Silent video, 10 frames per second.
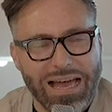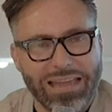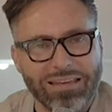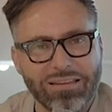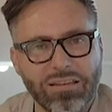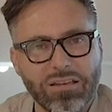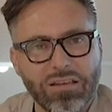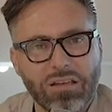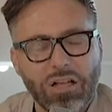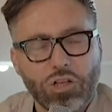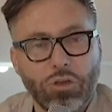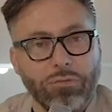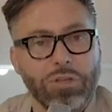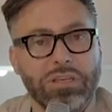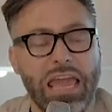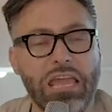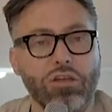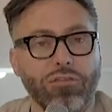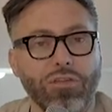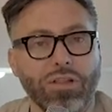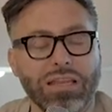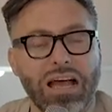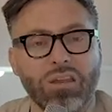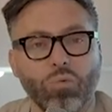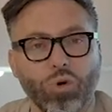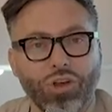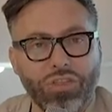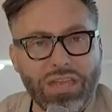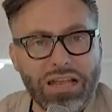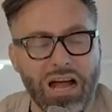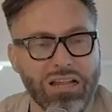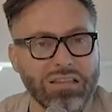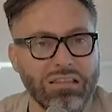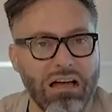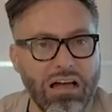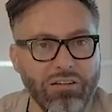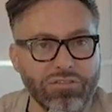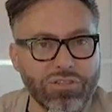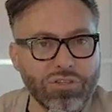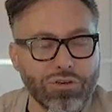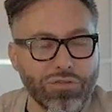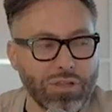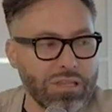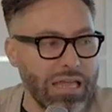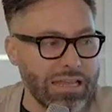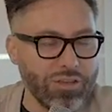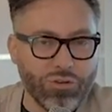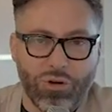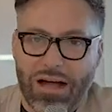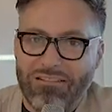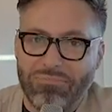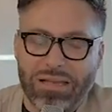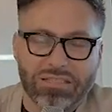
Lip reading: and I. So if today you're feeling unworthy, unloved, you're feeling like, you know, "I've